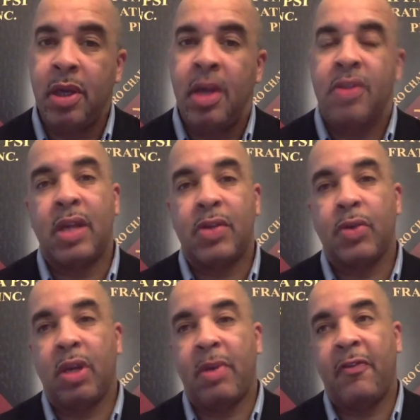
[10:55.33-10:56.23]
So that's
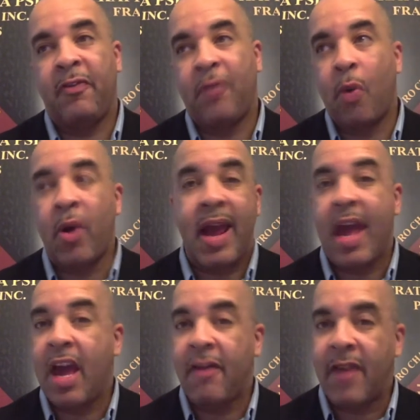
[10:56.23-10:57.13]
about
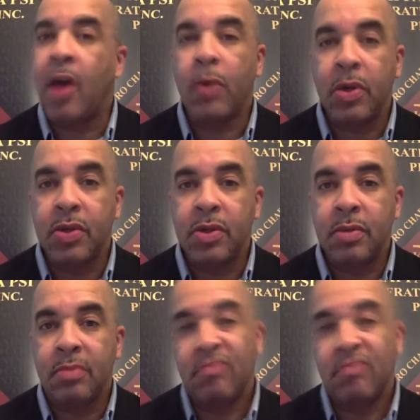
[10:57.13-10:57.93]
4.5 hours,